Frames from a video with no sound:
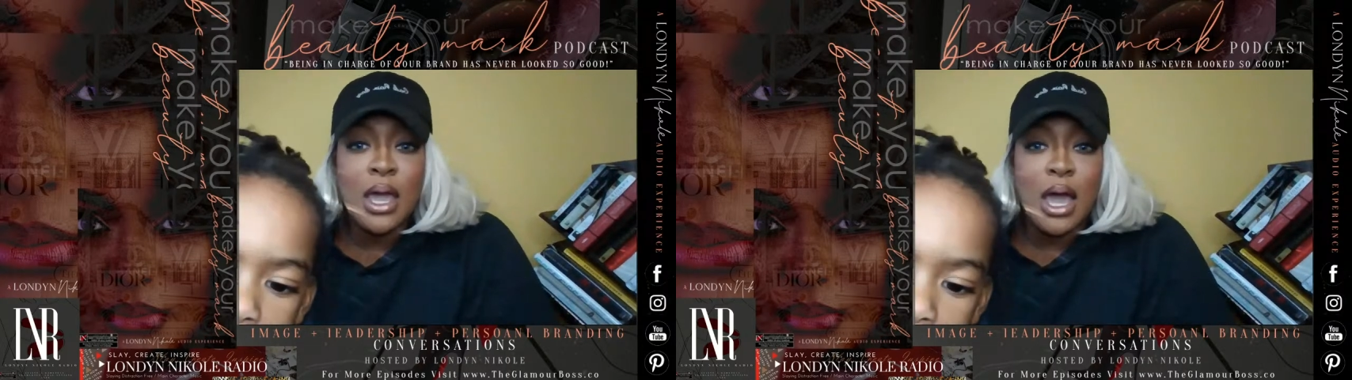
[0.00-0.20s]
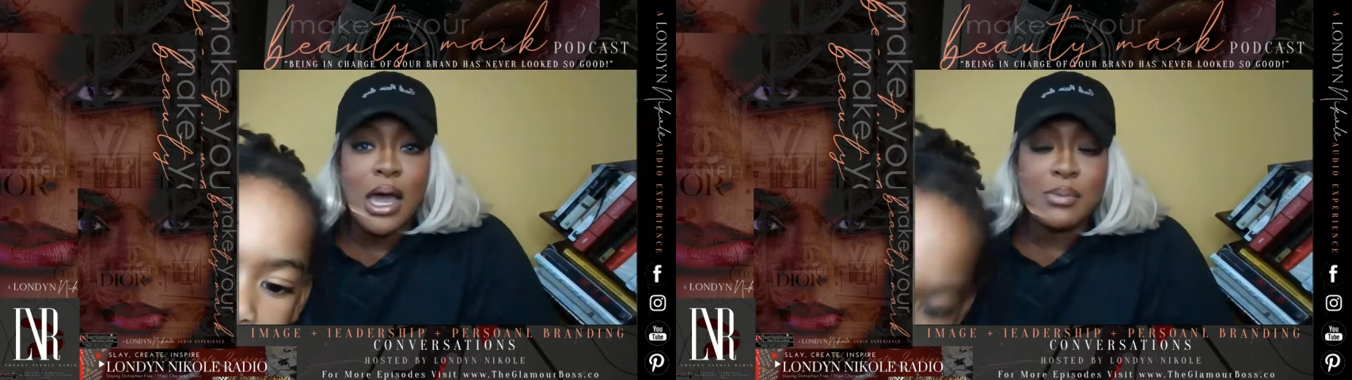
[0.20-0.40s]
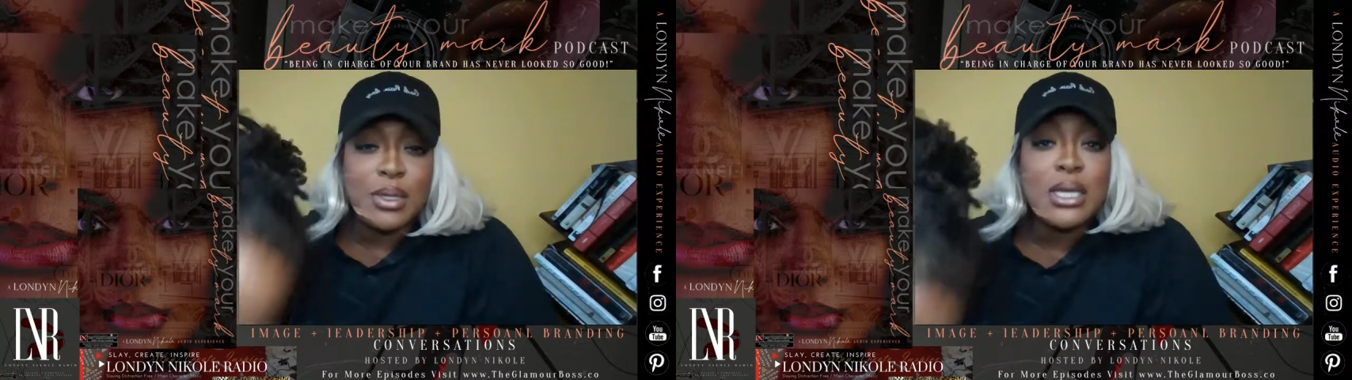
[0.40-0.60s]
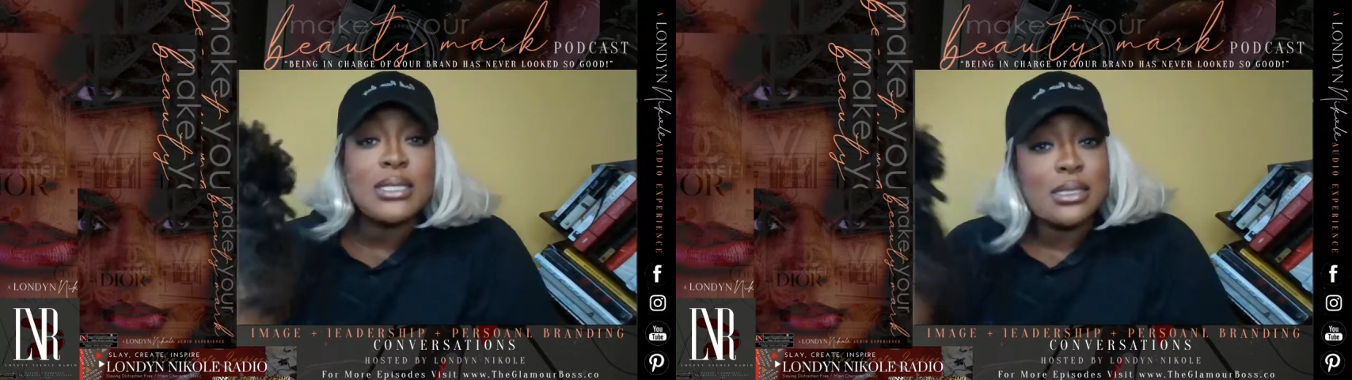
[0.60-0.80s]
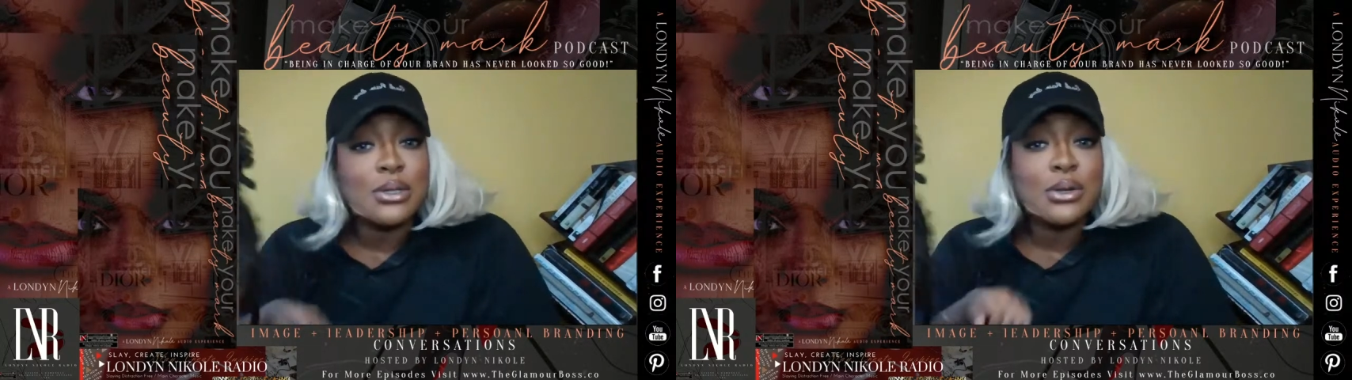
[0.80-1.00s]

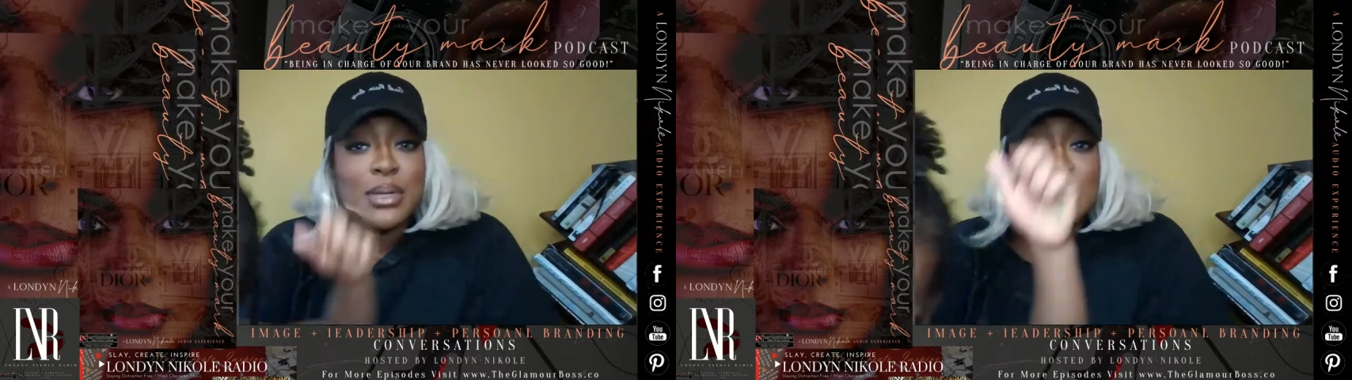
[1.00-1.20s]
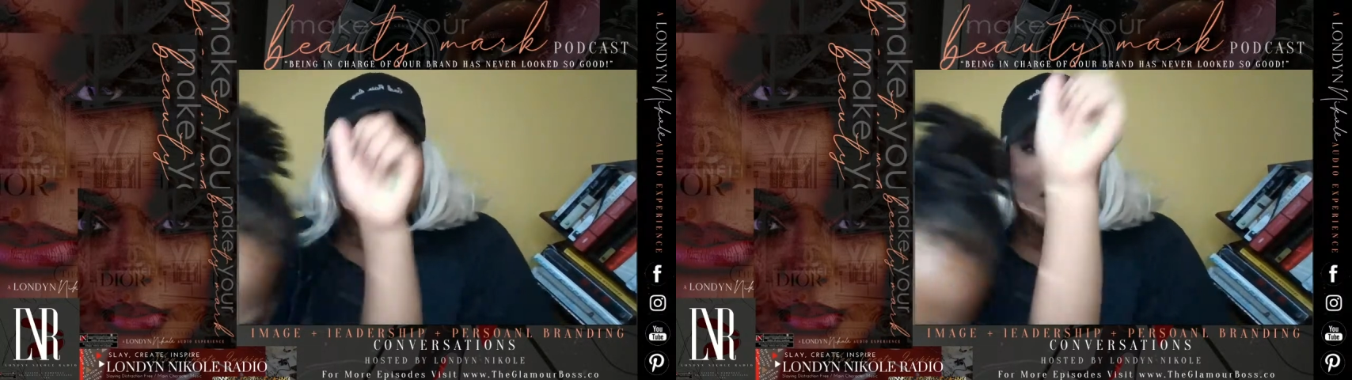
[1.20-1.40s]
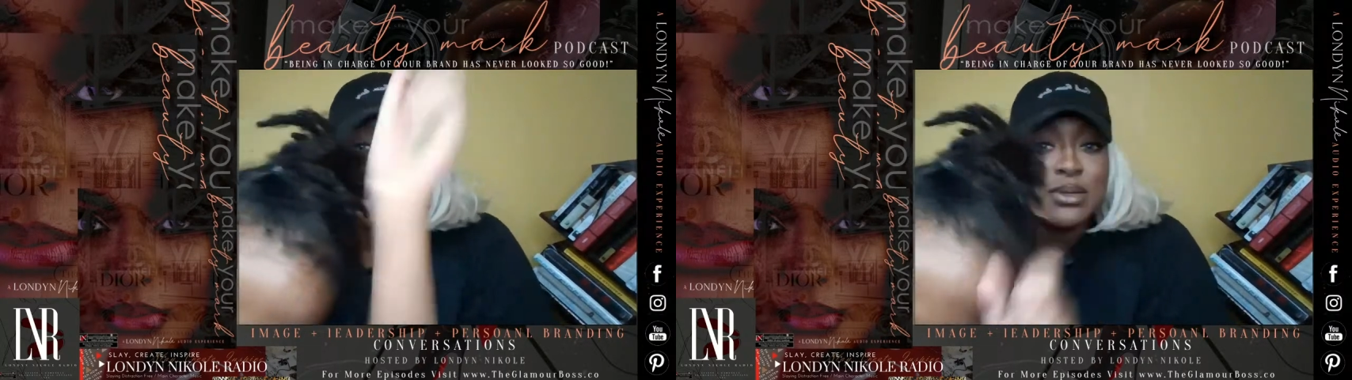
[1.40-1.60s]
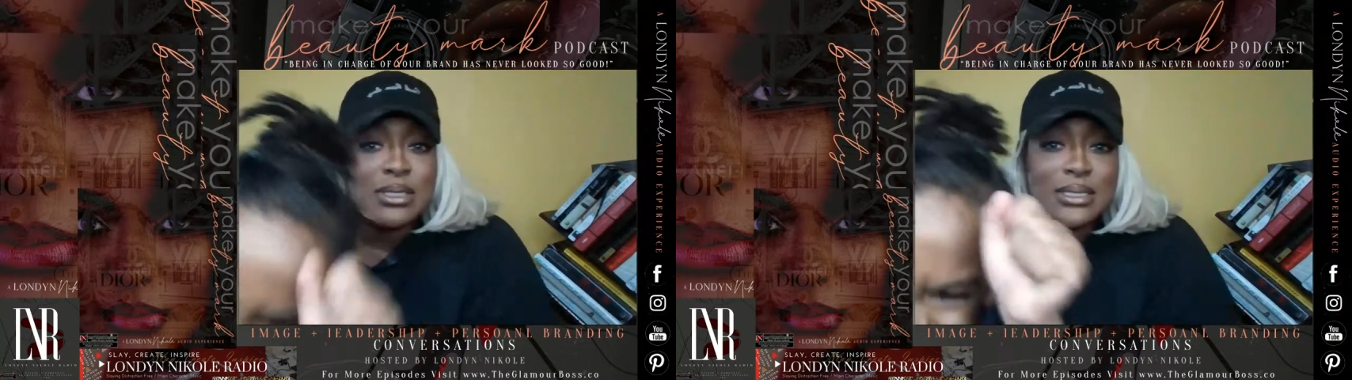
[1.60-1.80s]
because Little Miss Ma'am was